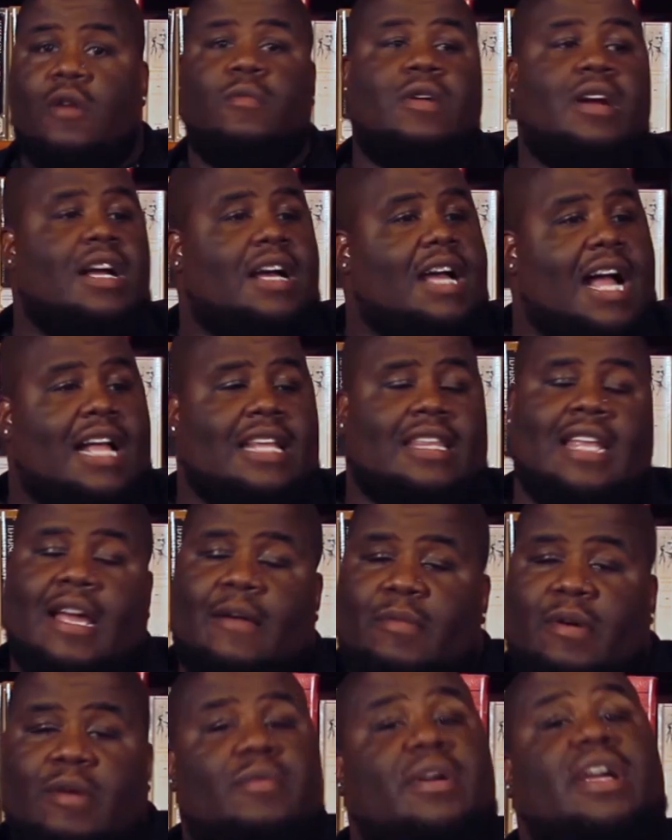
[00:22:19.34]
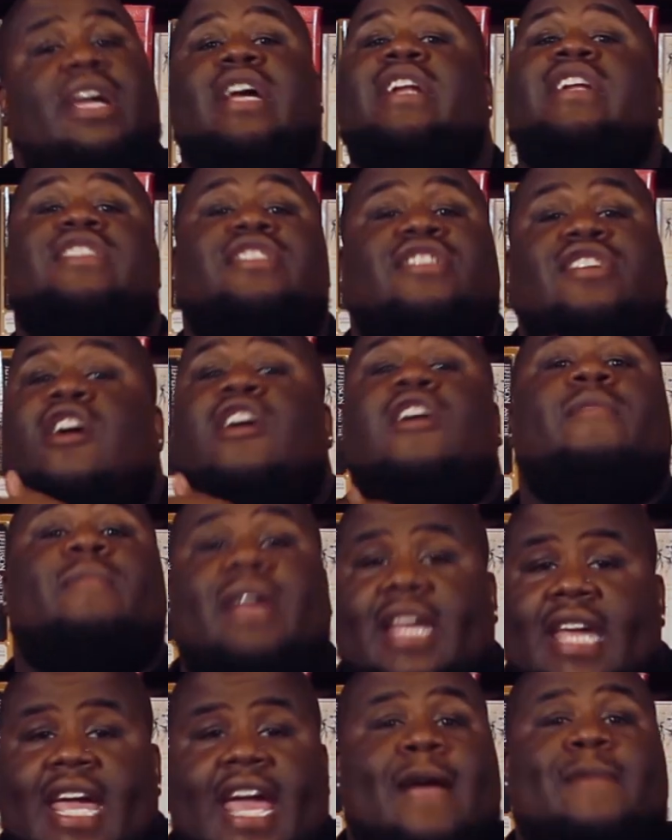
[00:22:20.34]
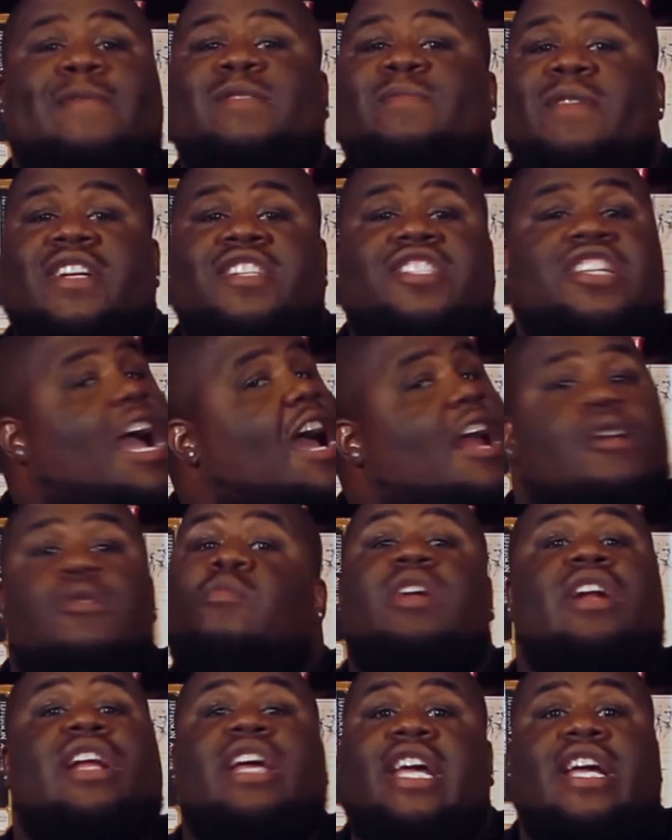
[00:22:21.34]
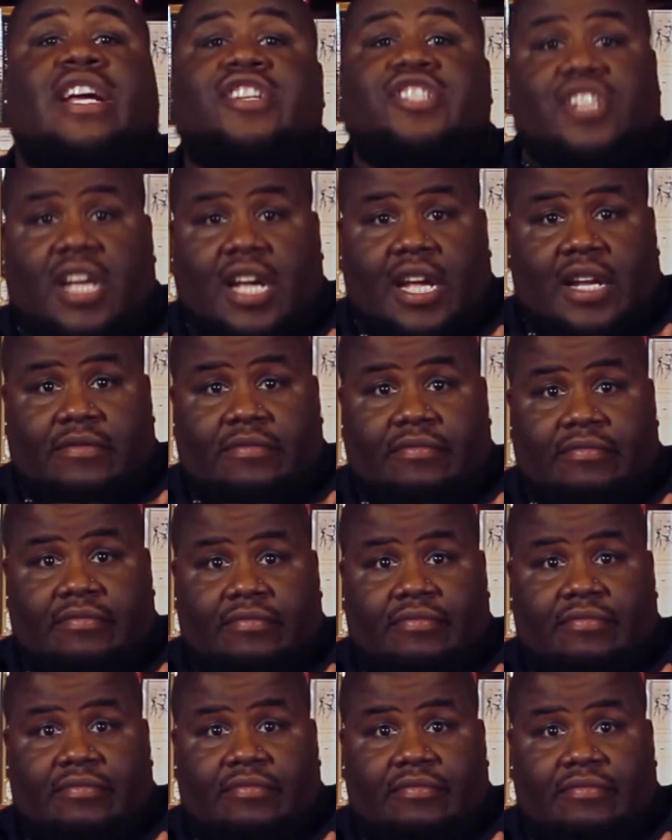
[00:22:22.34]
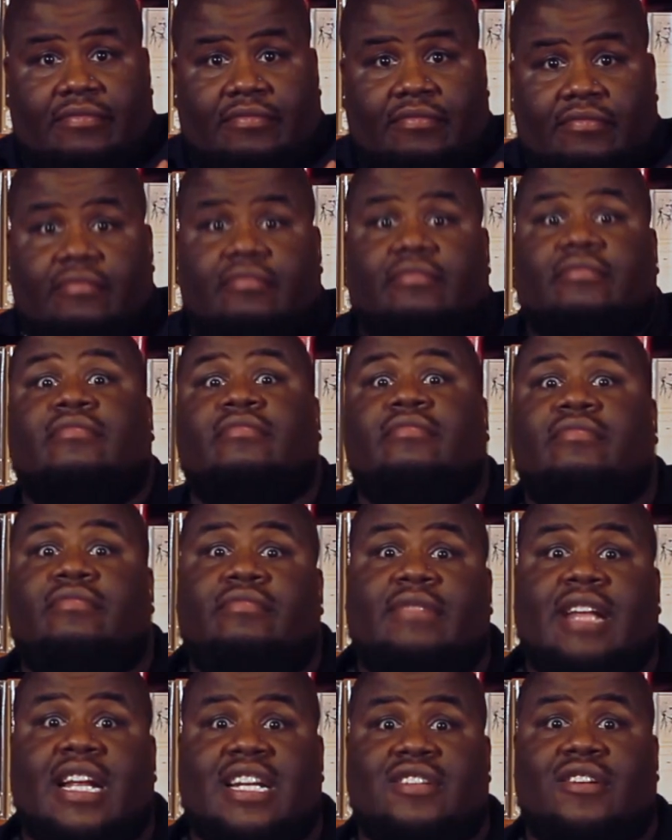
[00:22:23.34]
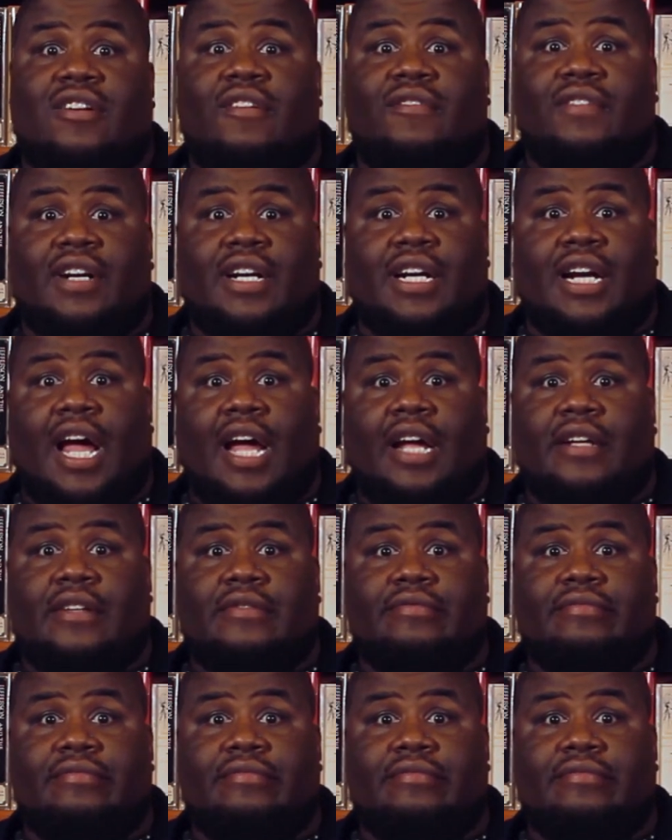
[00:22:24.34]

When we in internment camps, bitch, I don't want to hear shit. That's all for tonight.